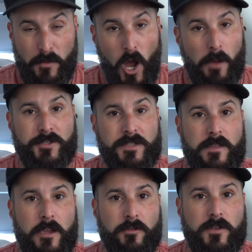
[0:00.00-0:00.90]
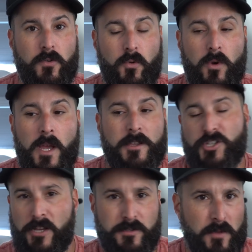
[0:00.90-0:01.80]
some options in there to
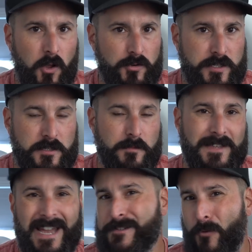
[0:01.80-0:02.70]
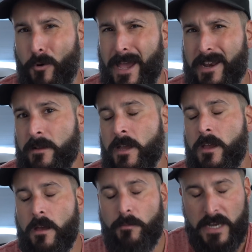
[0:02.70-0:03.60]
change some colors and some text formatting.
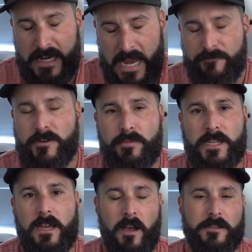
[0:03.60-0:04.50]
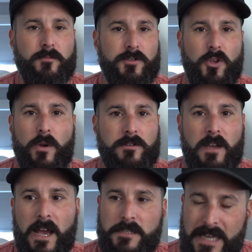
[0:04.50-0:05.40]
But inevitably, a customer is going
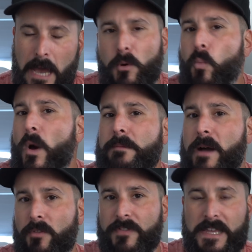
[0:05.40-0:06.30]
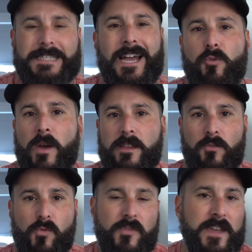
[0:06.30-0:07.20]
to ask, yeah, but what about this? How do I
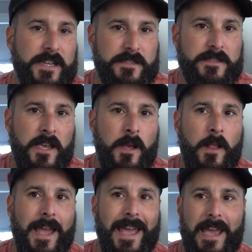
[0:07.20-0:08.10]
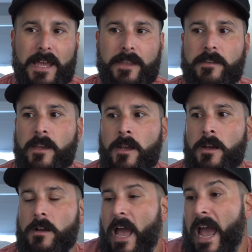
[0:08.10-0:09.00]
do this? And
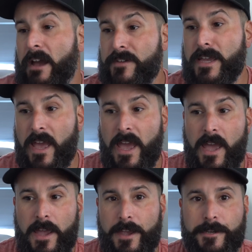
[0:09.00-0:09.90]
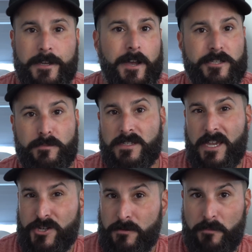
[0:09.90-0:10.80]
having a
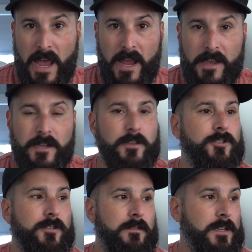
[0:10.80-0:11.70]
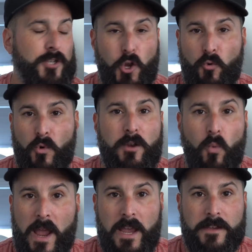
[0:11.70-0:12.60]
customization package is a great
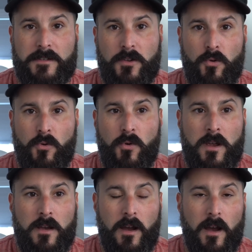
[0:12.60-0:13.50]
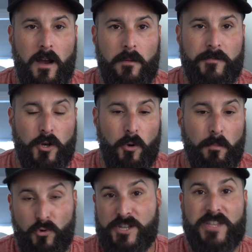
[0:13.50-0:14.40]
way to
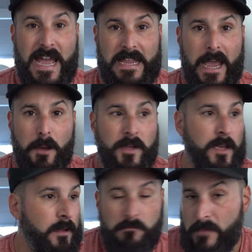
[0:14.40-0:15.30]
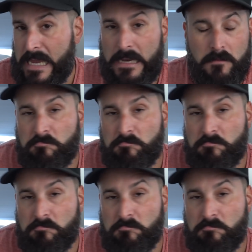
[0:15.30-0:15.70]
bridge that gap. Make